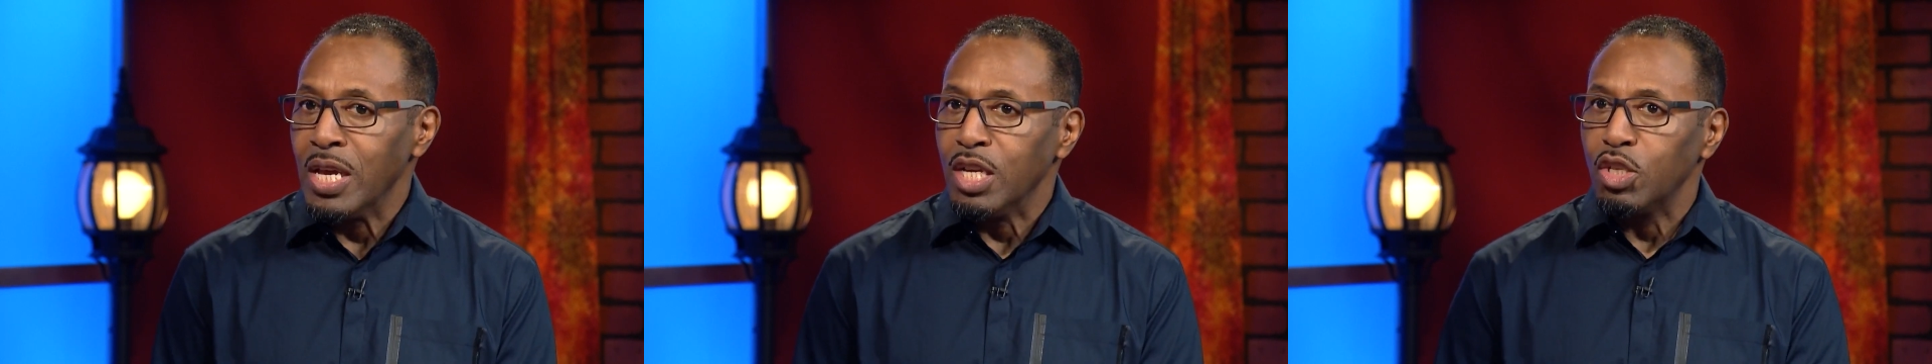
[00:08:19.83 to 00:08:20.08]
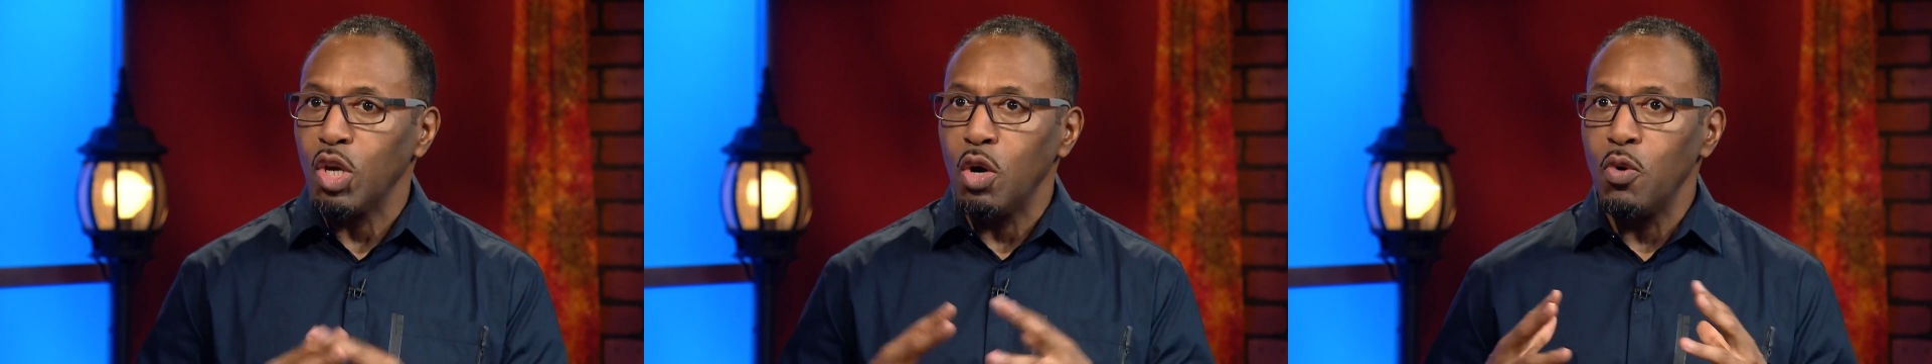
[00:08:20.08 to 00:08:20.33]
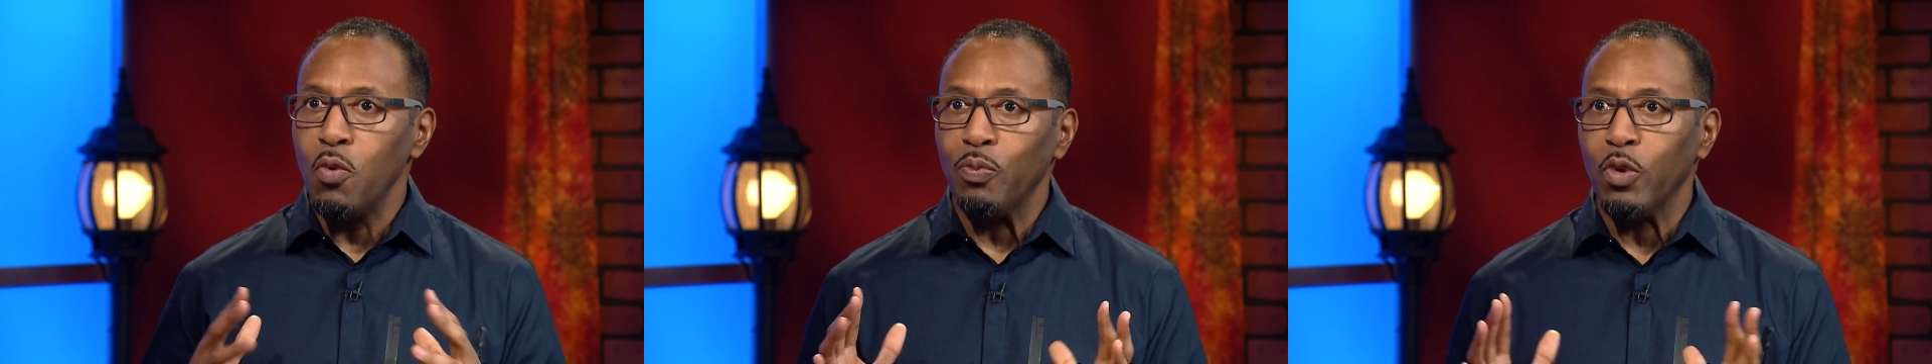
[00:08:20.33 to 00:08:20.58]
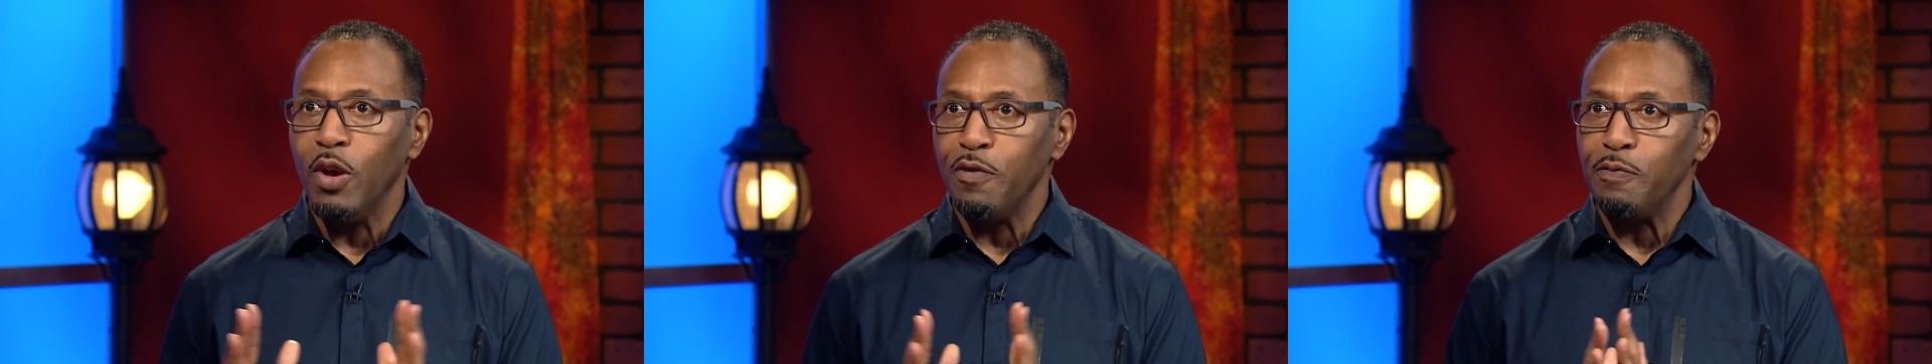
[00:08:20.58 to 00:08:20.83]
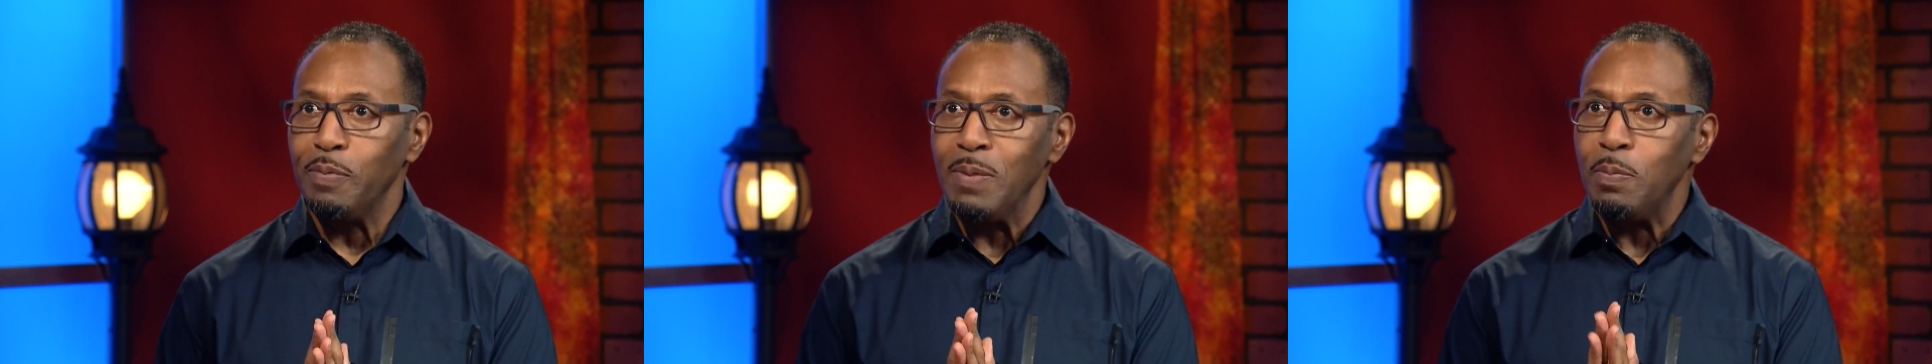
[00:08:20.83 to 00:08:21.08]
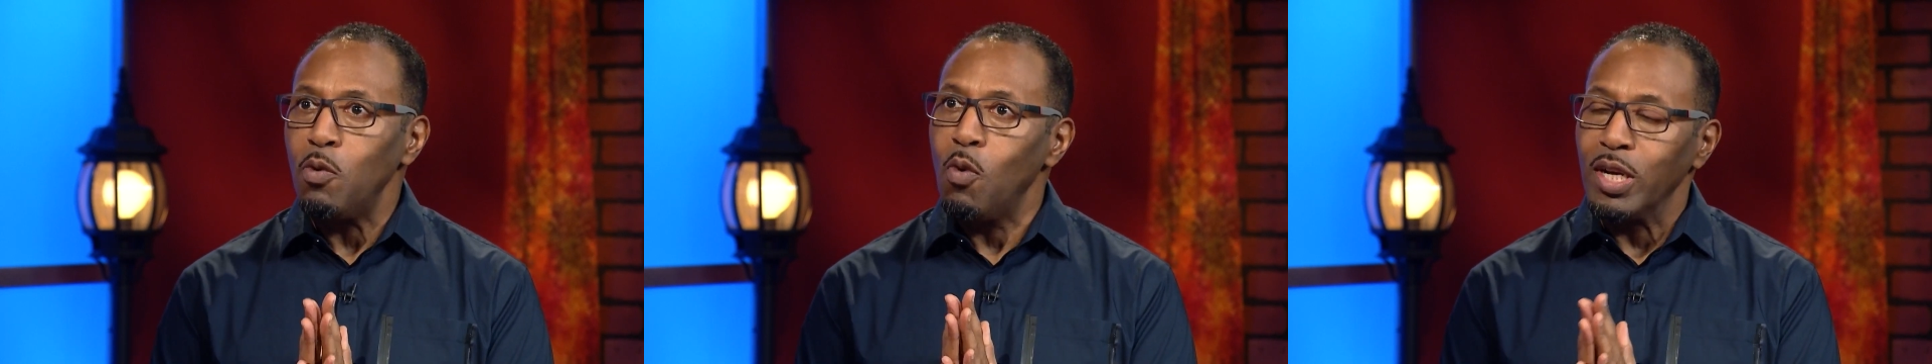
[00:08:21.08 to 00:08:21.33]
So if
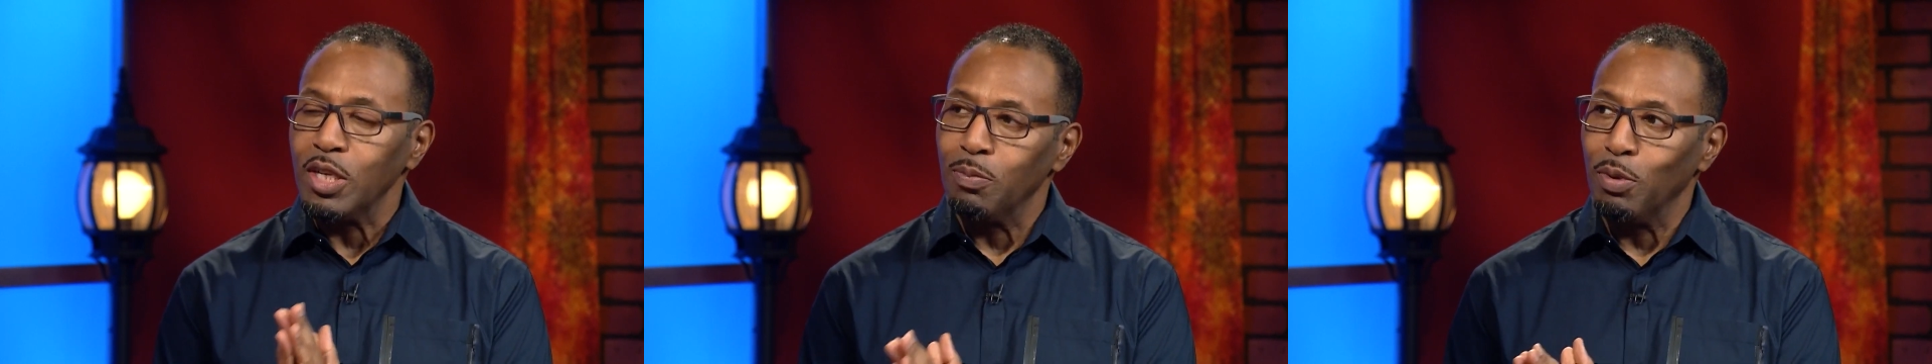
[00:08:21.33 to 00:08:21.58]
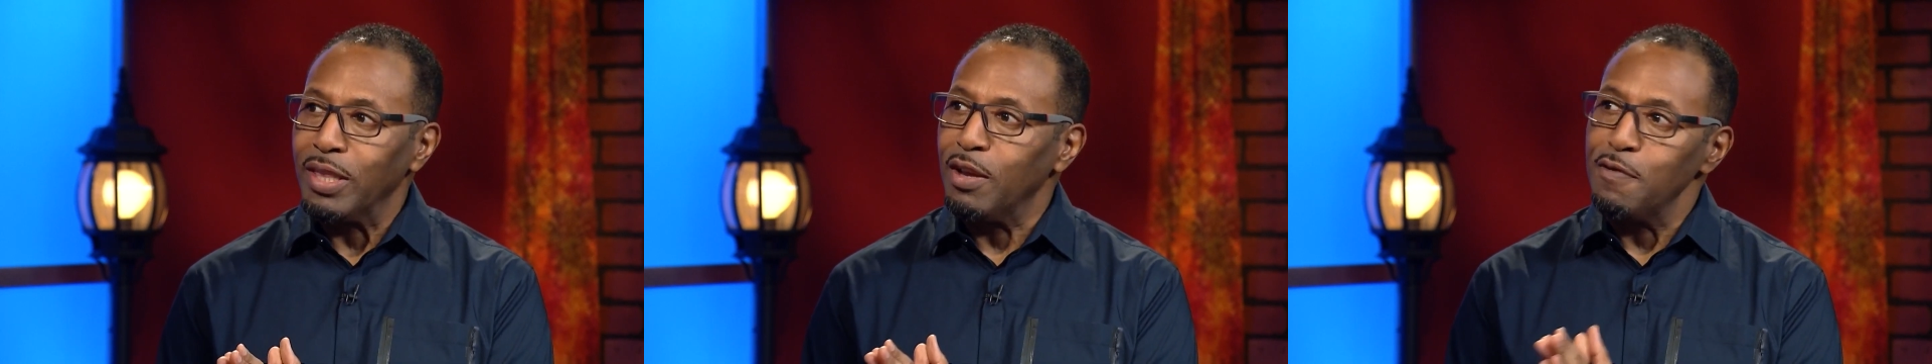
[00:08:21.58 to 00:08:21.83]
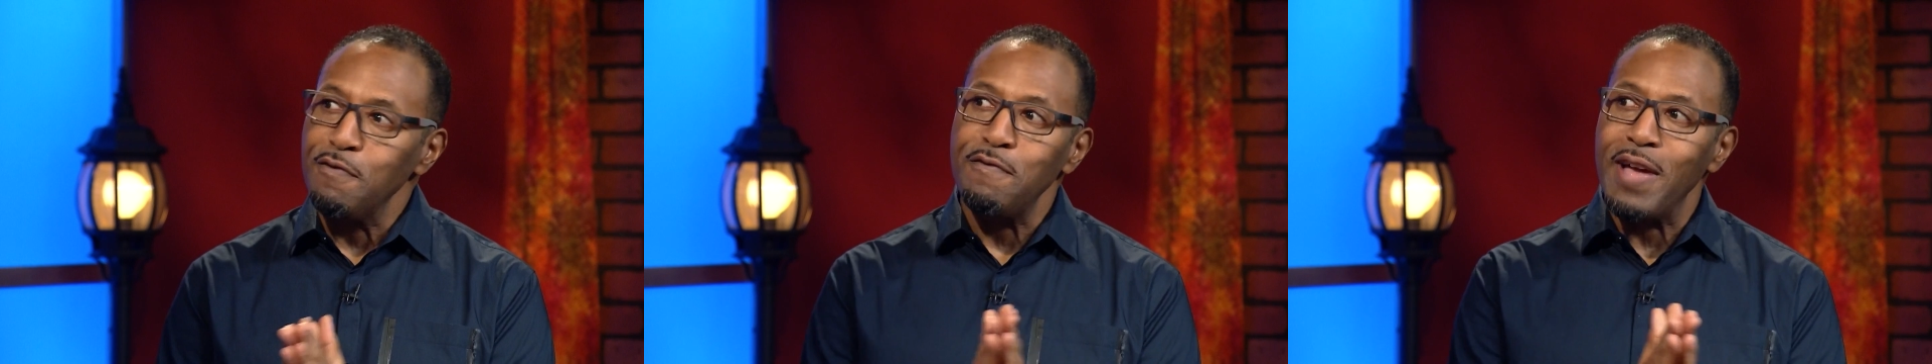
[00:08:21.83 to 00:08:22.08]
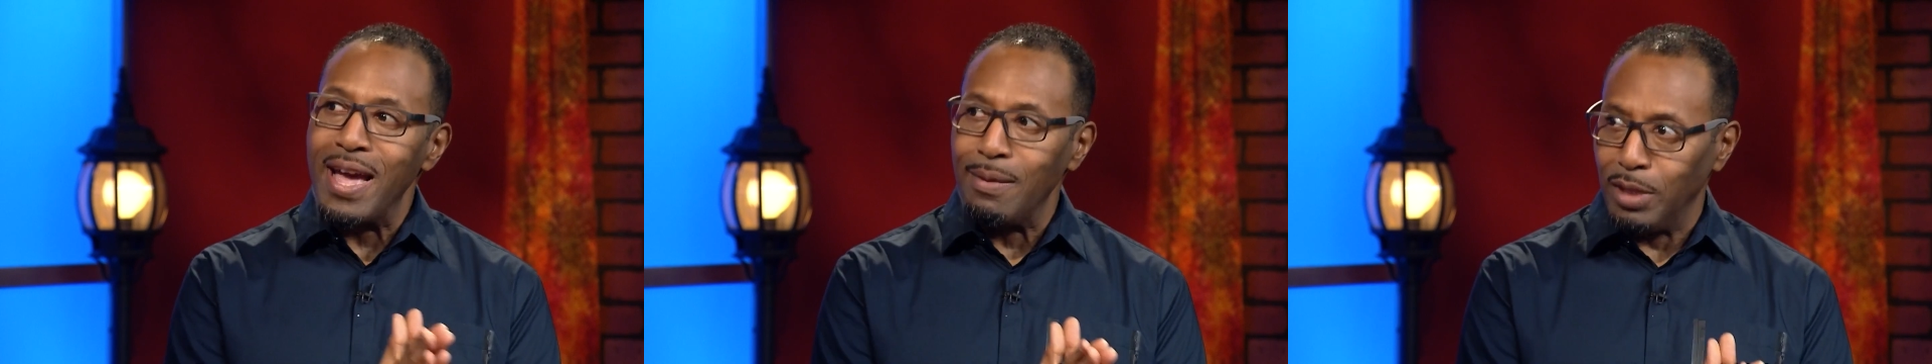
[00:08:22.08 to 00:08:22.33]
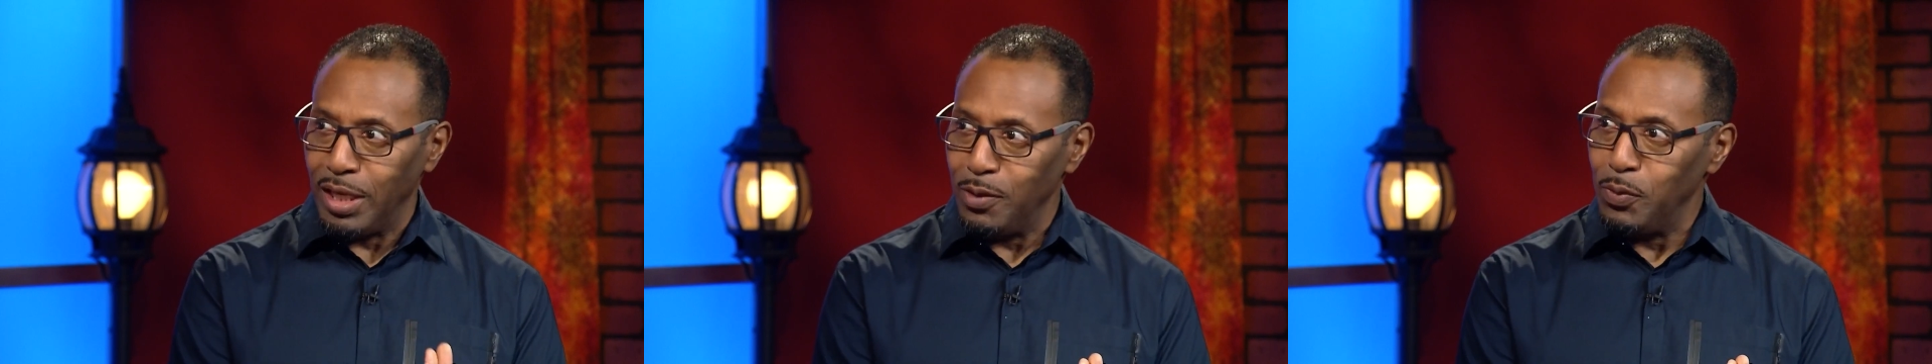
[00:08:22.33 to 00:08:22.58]
people wanted to bring their family,